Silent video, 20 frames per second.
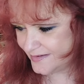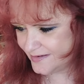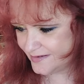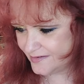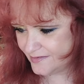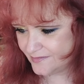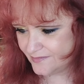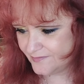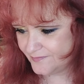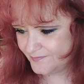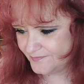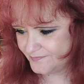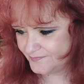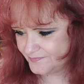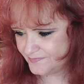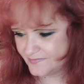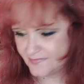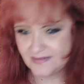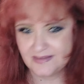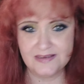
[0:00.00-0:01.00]
you know,
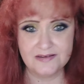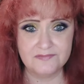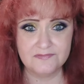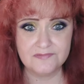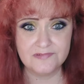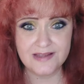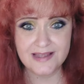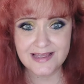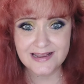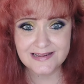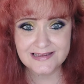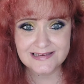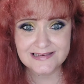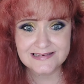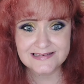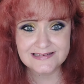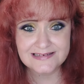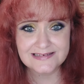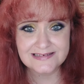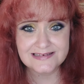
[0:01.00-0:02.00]
get
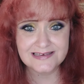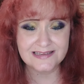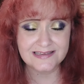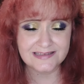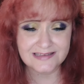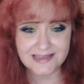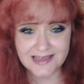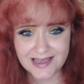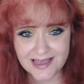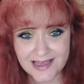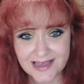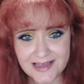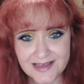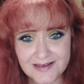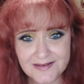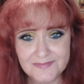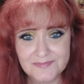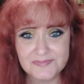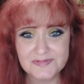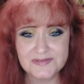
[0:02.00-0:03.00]
readies,
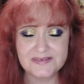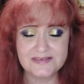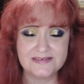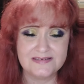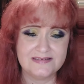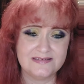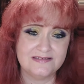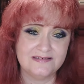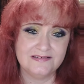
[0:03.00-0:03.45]
collabs,